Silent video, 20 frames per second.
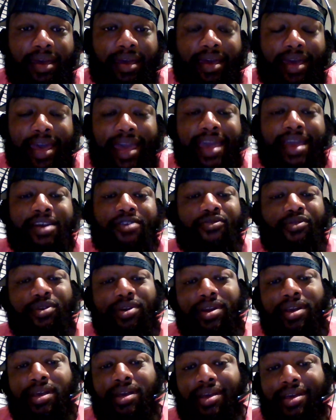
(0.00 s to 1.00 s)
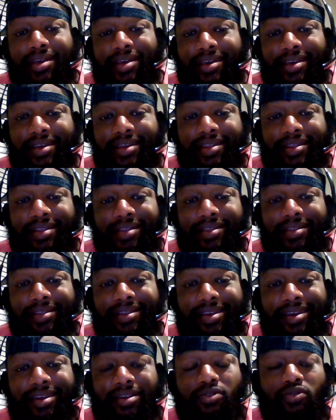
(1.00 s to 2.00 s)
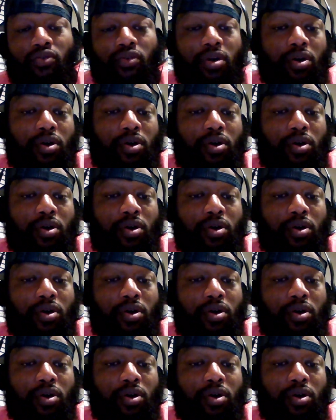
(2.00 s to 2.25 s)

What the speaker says: Angry Negro.